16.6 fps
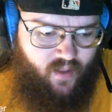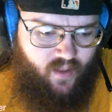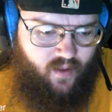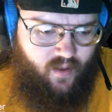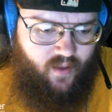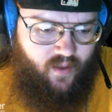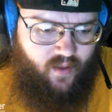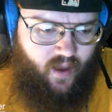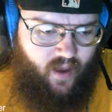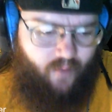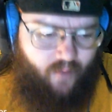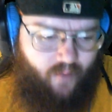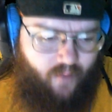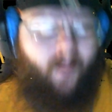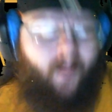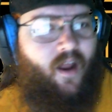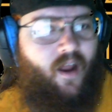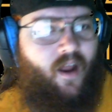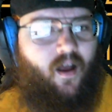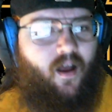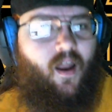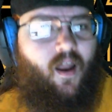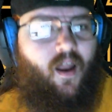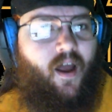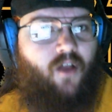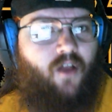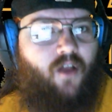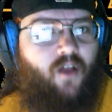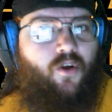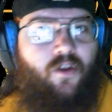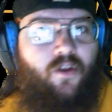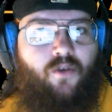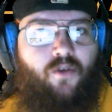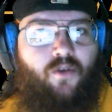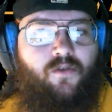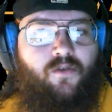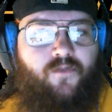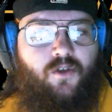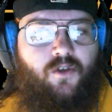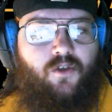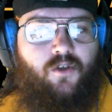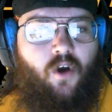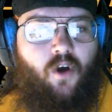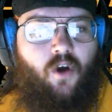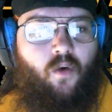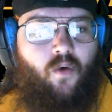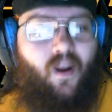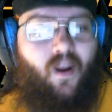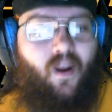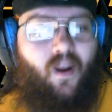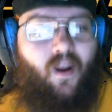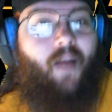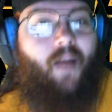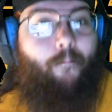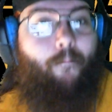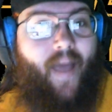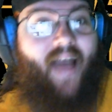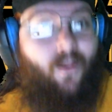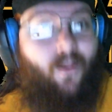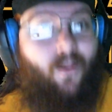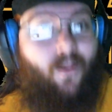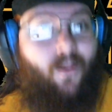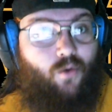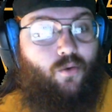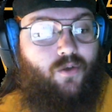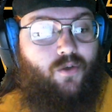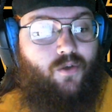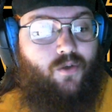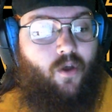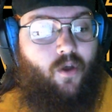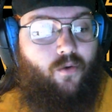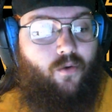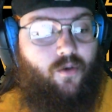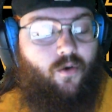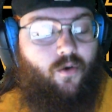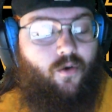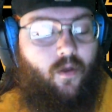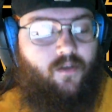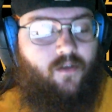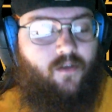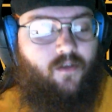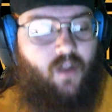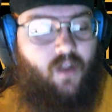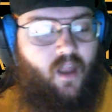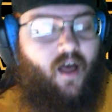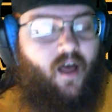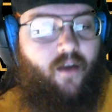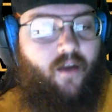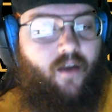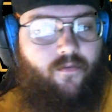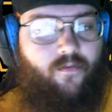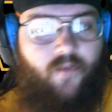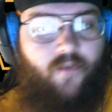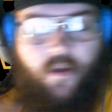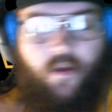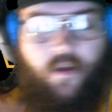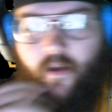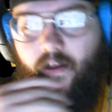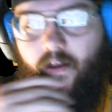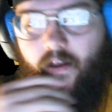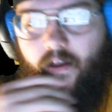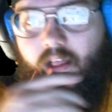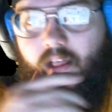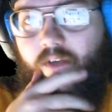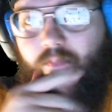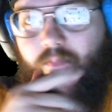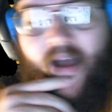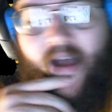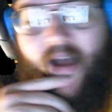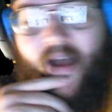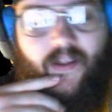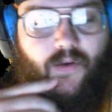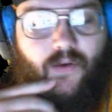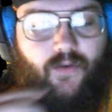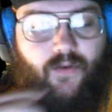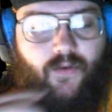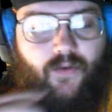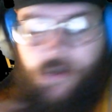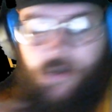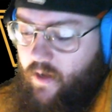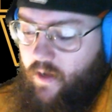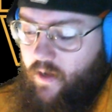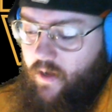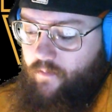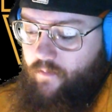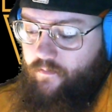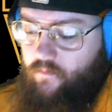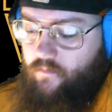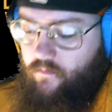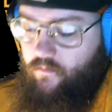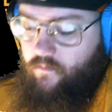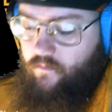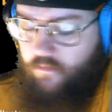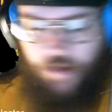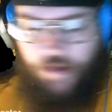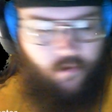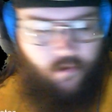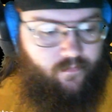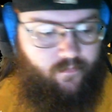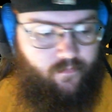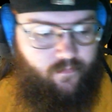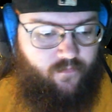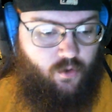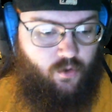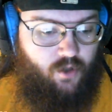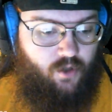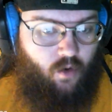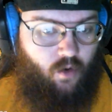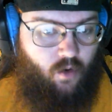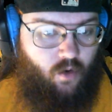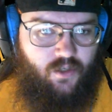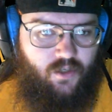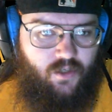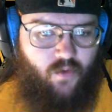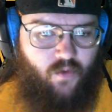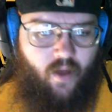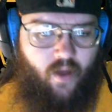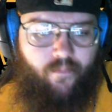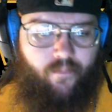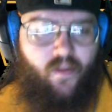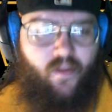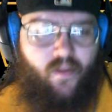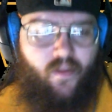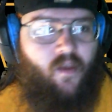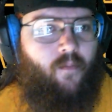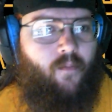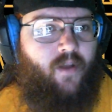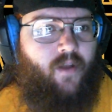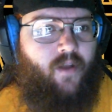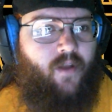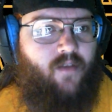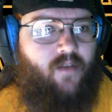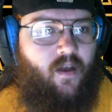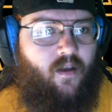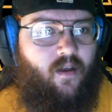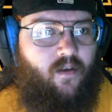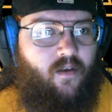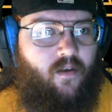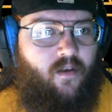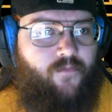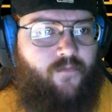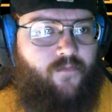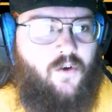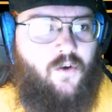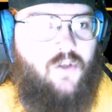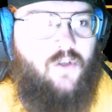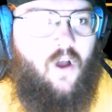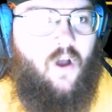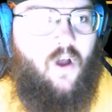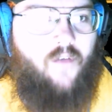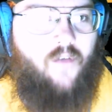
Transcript: I mean a lot of good news for Star Wars, a lot of bad news though too. There's a lot of bad news. For Star Wars as well. But first off,